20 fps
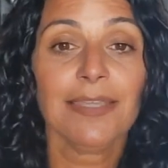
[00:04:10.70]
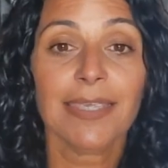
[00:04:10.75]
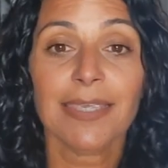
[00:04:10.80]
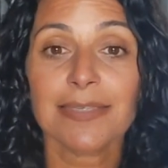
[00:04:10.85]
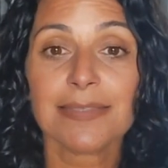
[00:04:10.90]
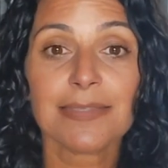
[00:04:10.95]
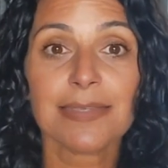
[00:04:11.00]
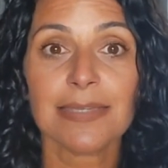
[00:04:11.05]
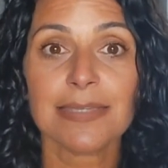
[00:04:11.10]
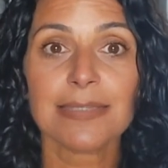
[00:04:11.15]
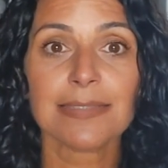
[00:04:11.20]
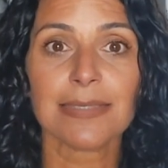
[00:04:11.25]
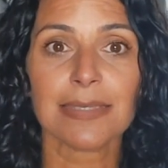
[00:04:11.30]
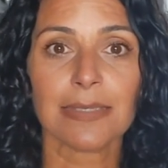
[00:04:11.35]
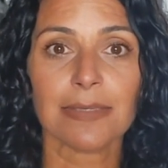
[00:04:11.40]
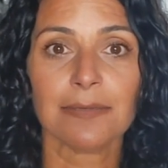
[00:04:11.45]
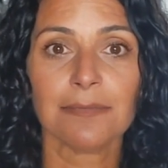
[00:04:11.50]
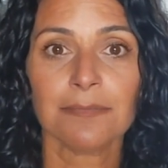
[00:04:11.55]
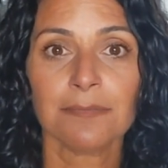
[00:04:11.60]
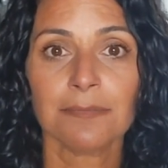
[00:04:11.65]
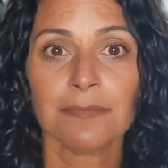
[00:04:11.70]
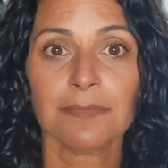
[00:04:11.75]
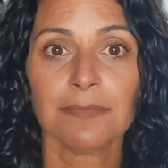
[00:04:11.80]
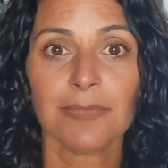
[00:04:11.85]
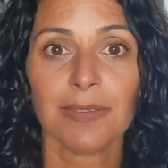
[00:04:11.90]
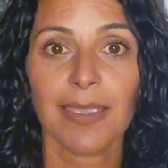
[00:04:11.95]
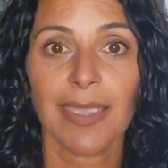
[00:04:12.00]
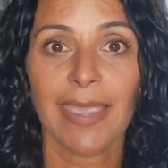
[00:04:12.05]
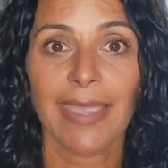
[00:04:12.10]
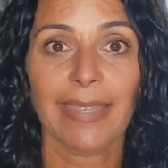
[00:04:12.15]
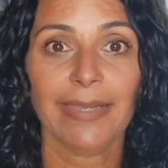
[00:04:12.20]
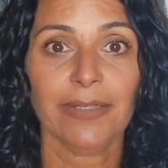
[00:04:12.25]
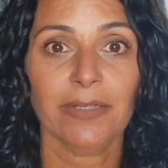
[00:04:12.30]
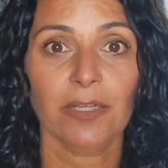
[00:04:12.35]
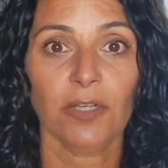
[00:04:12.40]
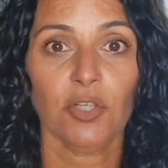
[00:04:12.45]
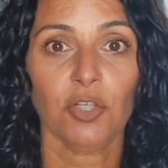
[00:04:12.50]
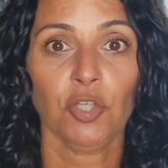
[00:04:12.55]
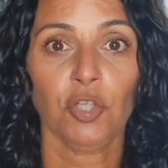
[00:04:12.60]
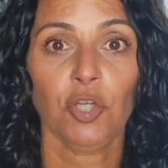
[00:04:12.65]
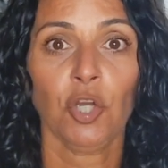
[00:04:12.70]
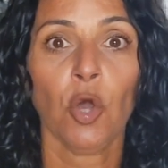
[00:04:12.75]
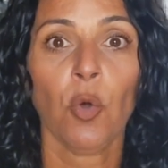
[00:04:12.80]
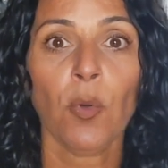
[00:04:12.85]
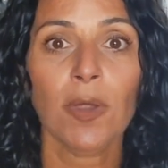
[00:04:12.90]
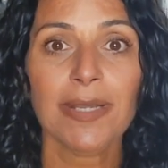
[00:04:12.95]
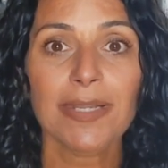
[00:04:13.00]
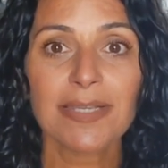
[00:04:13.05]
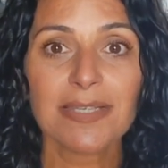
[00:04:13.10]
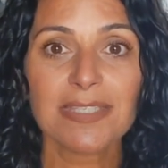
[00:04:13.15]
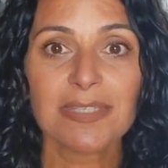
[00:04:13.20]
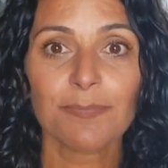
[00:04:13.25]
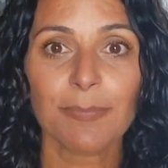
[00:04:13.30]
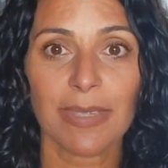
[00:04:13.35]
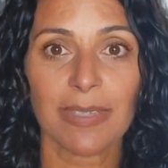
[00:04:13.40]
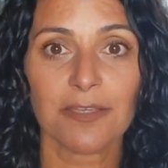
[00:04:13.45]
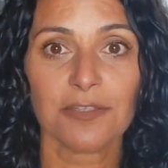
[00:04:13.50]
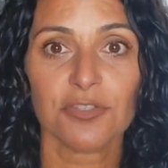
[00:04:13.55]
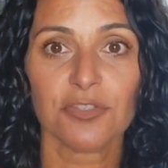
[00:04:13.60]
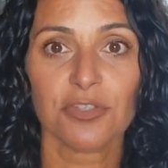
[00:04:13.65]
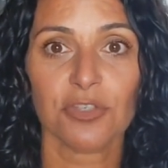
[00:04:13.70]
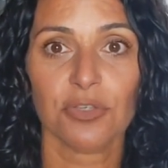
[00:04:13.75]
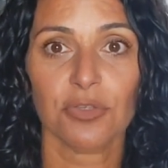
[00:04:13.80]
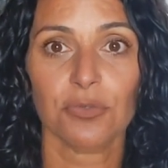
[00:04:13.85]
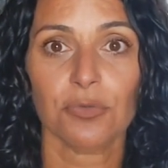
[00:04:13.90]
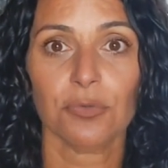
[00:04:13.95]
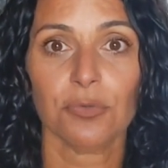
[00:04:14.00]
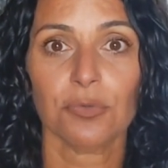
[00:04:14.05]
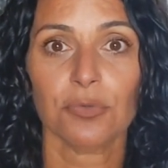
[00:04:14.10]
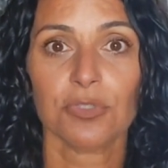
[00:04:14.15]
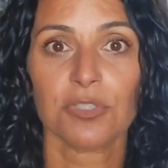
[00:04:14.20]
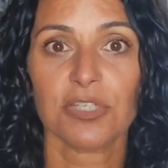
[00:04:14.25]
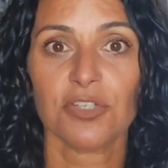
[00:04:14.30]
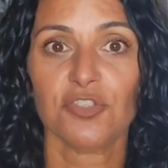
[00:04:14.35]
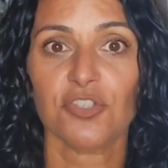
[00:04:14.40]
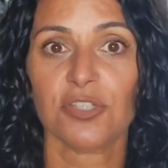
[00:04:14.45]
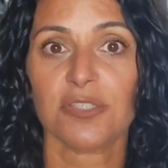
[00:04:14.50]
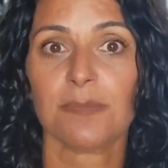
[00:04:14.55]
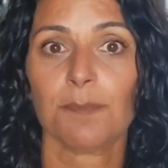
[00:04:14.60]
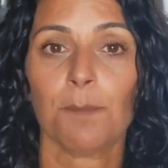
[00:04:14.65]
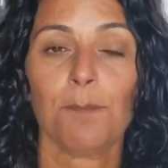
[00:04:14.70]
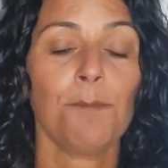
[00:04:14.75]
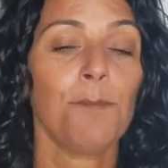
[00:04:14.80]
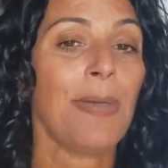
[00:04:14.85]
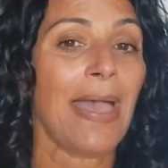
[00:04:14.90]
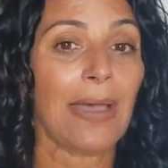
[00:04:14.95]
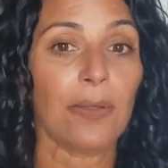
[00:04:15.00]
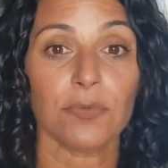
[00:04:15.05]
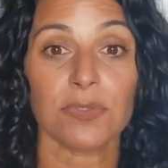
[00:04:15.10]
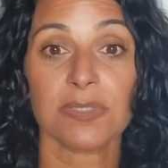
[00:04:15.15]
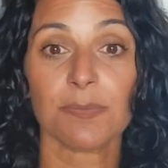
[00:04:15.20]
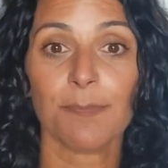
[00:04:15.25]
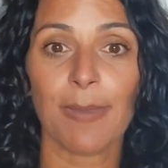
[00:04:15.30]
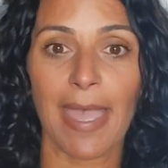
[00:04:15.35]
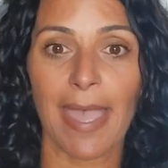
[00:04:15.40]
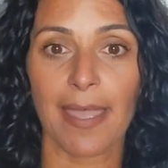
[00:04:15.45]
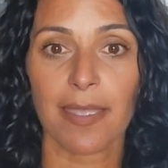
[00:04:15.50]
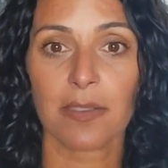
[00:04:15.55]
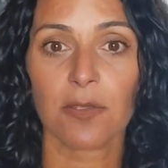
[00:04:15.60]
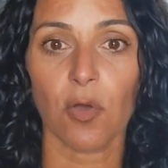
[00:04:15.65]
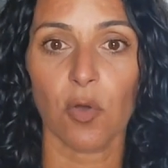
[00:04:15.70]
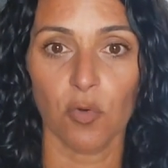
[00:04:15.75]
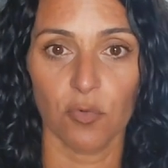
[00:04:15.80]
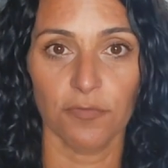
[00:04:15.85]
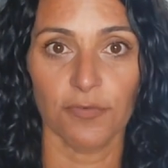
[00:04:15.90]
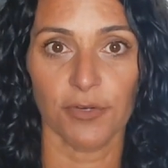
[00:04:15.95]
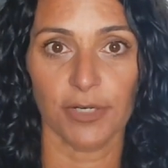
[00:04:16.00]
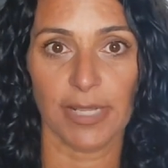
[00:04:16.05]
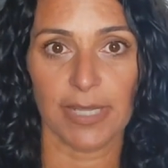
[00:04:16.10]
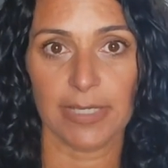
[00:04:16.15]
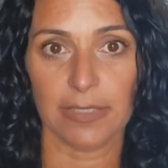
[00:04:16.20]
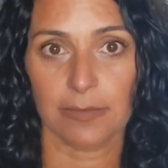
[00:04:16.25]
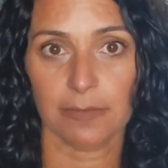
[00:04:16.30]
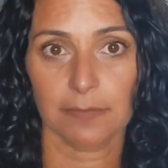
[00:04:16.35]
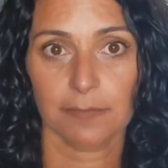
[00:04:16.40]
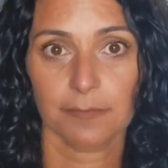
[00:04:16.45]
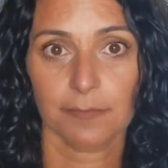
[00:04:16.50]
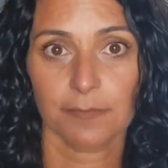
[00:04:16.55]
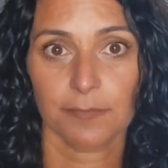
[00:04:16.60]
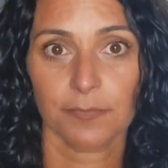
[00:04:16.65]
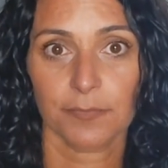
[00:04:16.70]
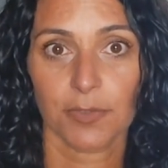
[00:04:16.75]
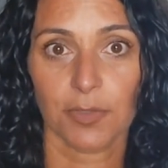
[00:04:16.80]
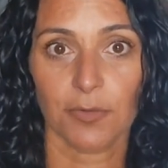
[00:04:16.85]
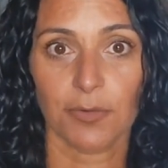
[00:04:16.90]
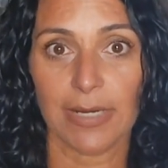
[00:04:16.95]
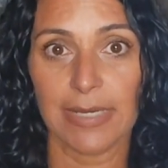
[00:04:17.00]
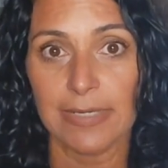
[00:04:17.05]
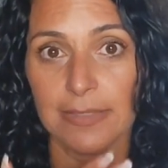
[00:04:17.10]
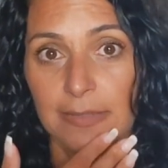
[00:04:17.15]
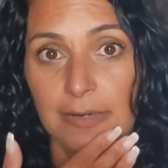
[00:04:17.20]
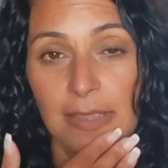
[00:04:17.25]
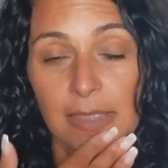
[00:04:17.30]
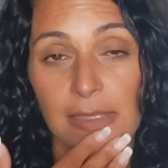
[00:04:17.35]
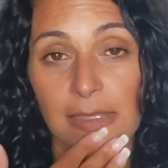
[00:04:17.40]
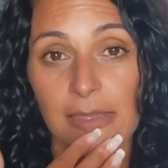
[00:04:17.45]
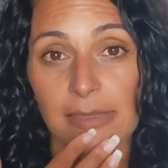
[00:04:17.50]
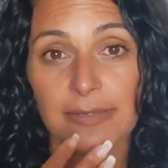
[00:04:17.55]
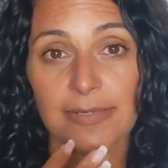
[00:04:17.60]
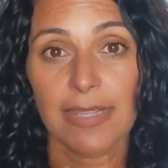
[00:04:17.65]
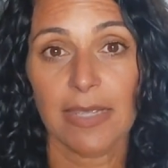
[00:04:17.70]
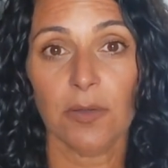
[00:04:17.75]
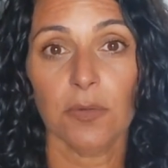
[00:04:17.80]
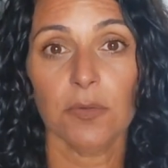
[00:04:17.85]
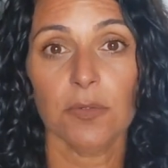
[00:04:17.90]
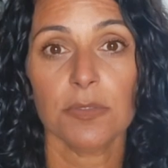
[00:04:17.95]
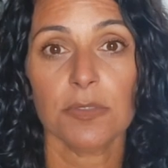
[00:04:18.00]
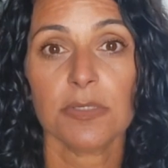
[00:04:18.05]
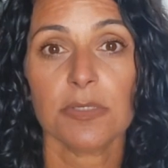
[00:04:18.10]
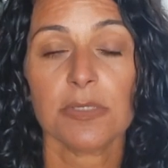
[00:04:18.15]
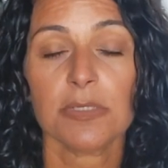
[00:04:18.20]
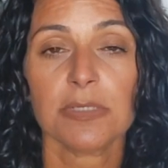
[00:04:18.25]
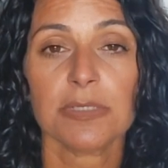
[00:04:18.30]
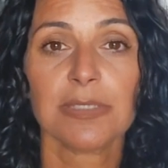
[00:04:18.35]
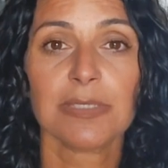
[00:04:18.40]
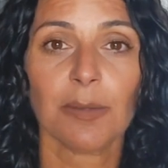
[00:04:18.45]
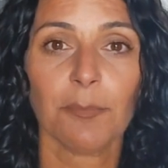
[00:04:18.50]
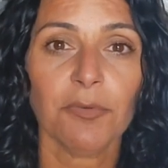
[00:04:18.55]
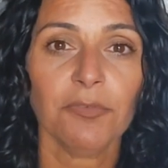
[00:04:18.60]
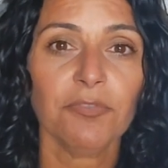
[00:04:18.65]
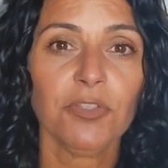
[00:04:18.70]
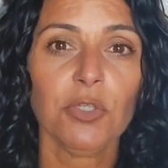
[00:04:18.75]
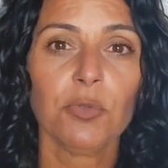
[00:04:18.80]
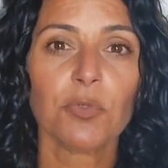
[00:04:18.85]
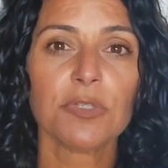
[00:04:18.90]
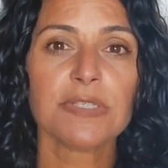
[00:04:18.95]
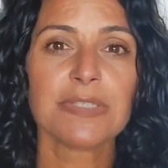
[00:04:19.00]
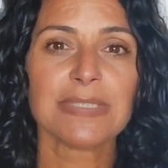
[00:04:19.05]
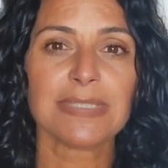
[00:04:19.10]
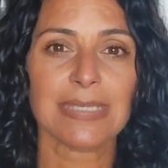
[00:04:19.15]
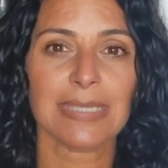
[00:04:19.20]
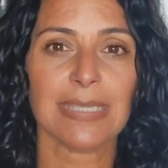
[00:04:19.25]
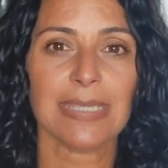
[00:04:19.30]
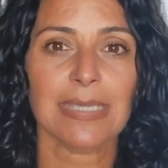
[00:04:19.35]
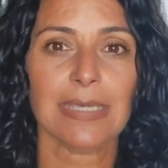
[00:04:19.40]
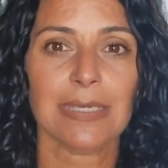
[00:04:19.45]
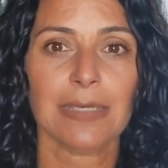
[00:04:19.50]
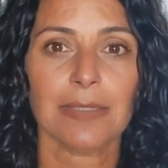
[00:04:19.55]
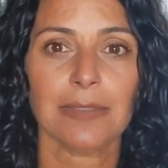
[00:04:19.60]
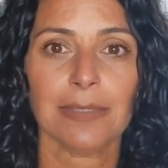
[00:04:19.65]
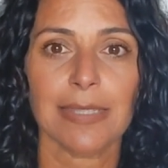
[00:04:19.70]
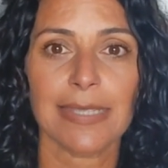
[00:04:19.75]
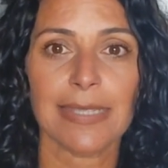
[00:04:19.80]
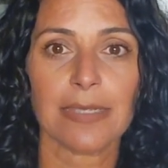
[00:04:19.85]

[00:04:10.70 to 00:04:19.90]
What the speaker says: isn't easy, and no one expects you to just bounce back overnight, all right? Now, some of you are seeing